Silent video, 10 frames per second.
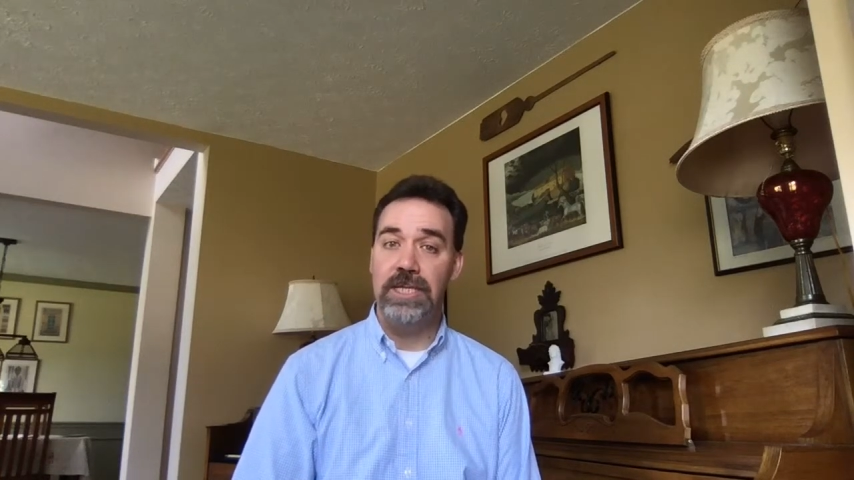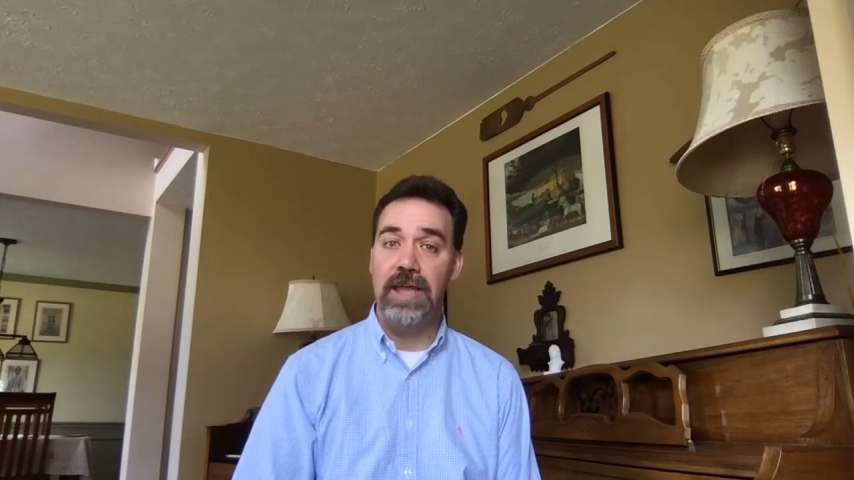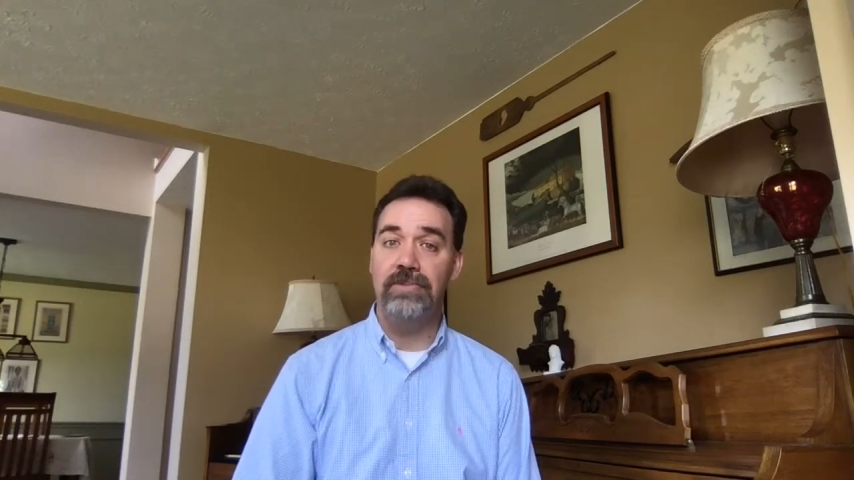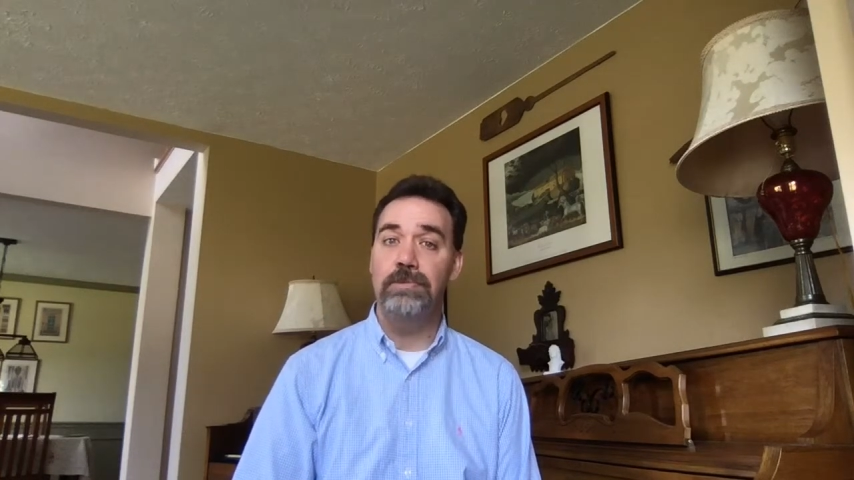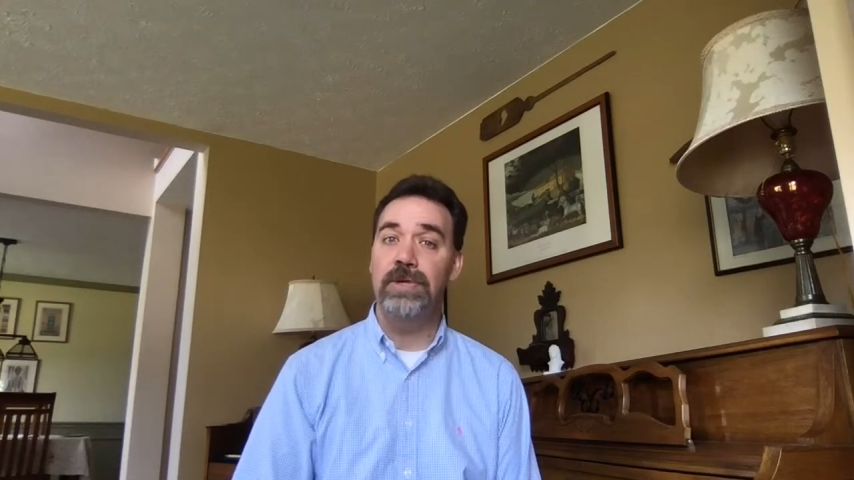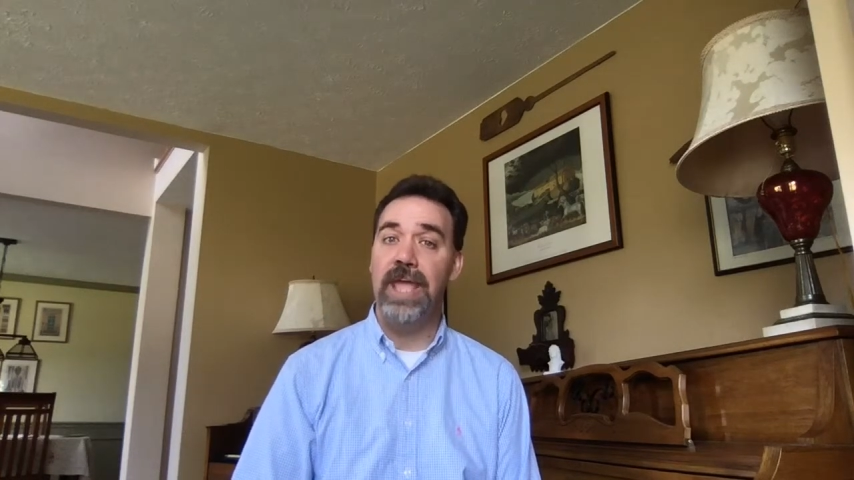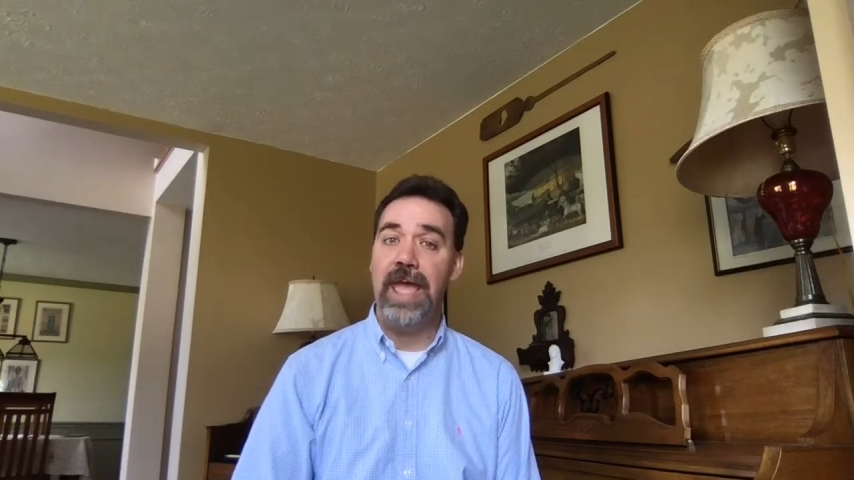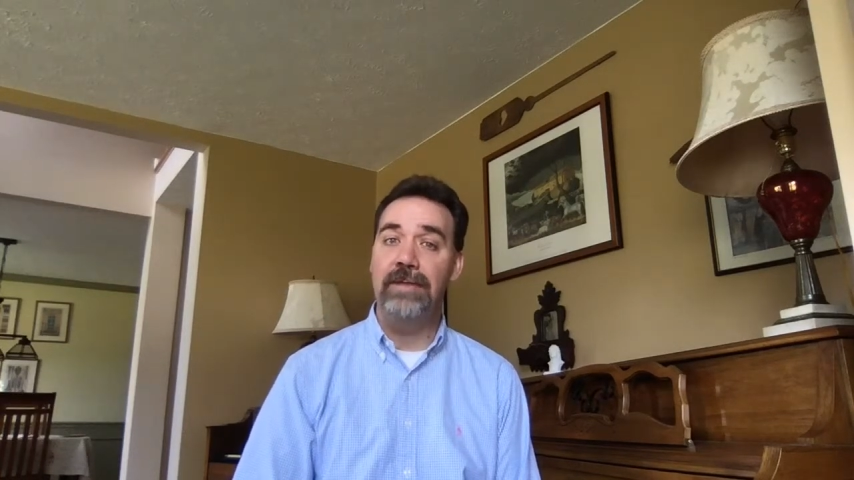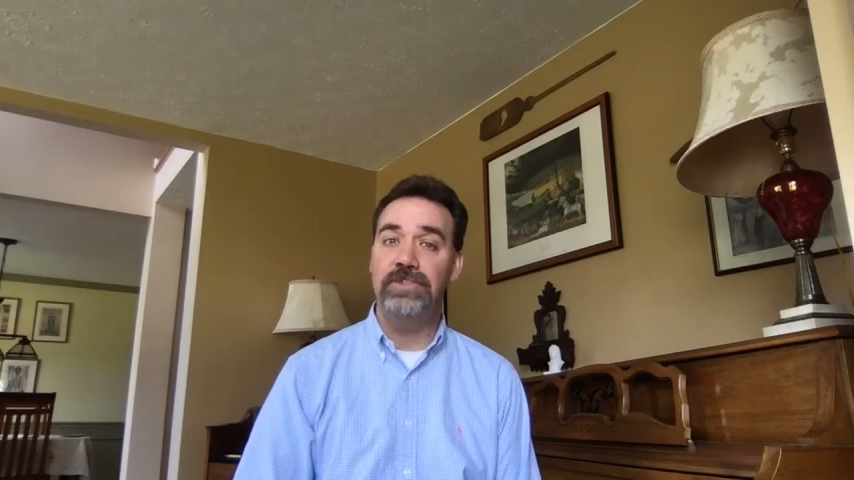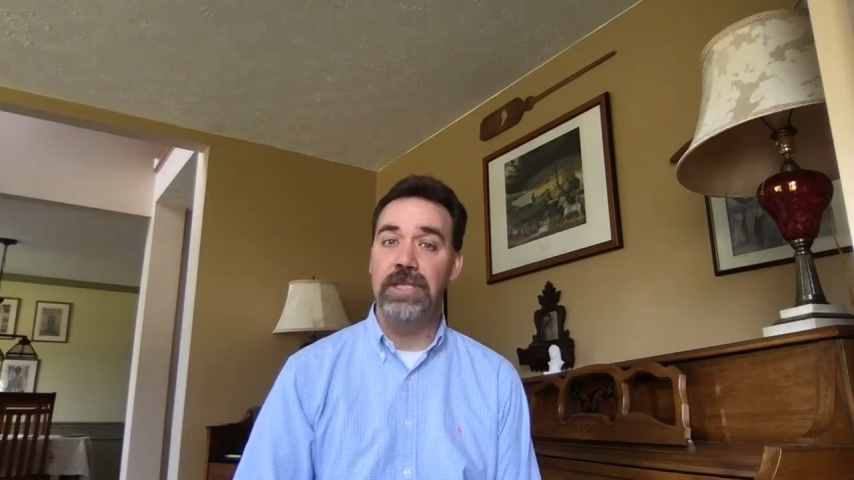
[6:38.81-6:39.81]
I have to put a
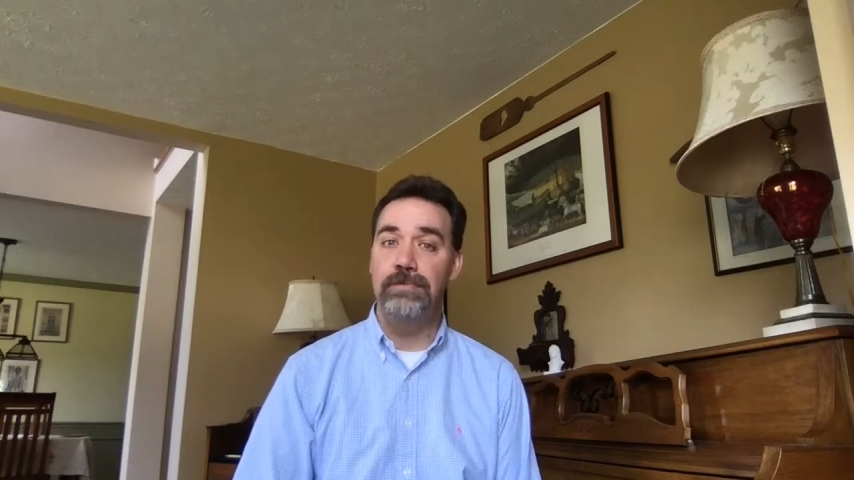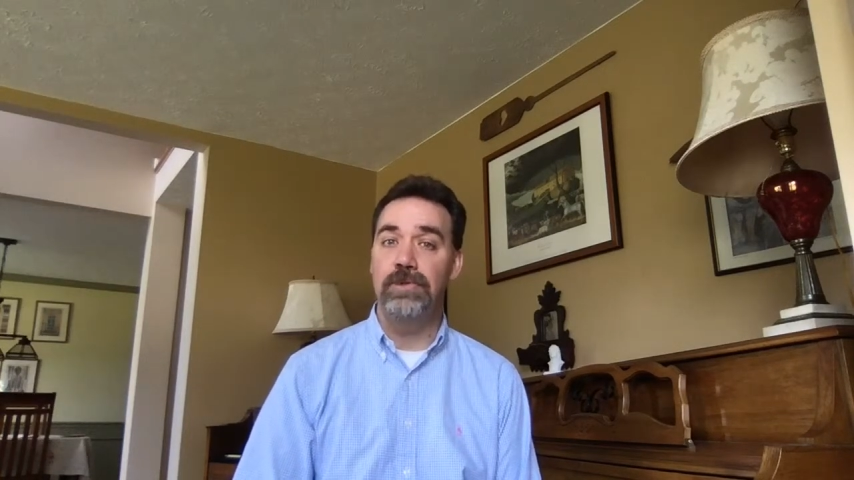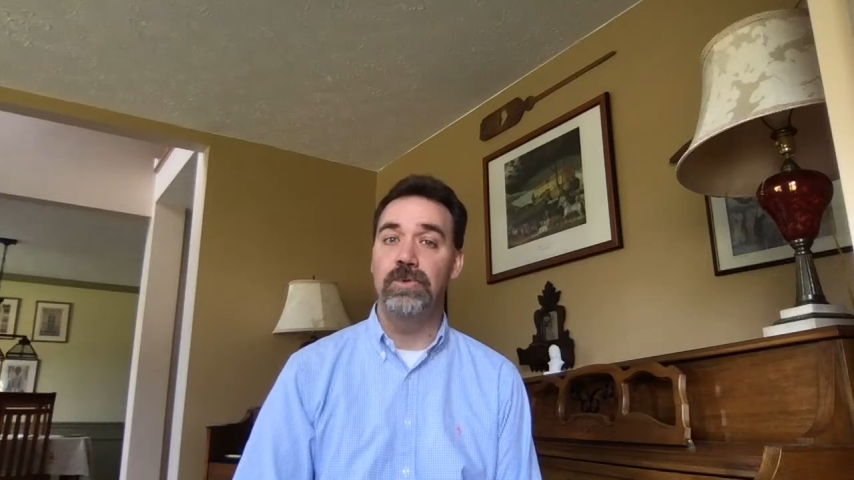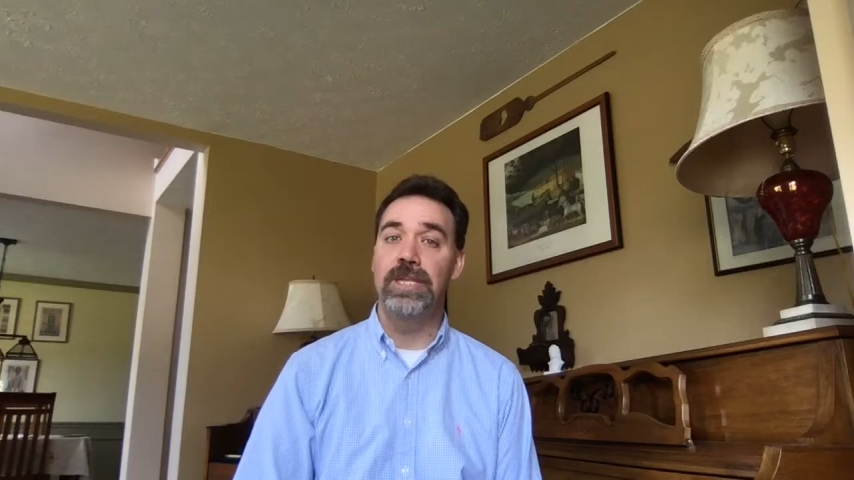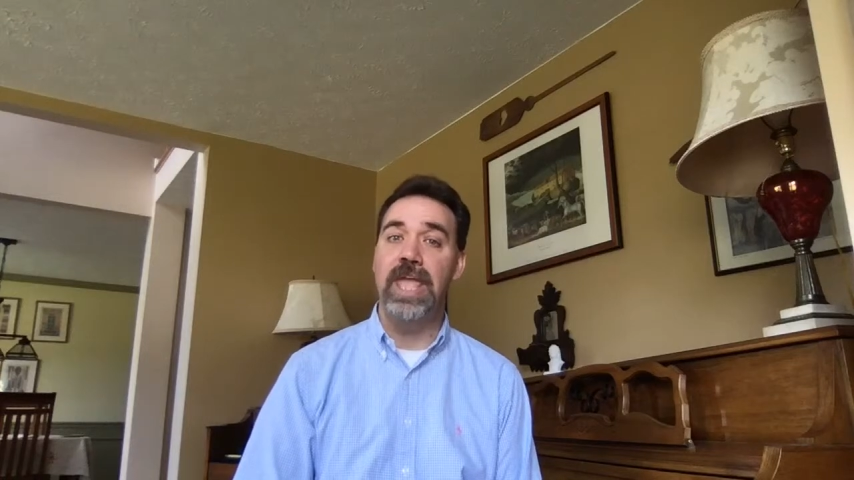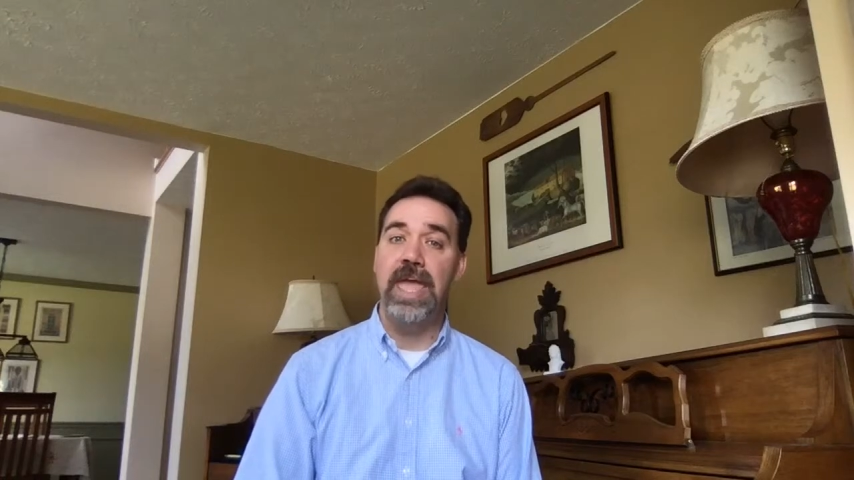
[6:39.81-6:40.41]
half step between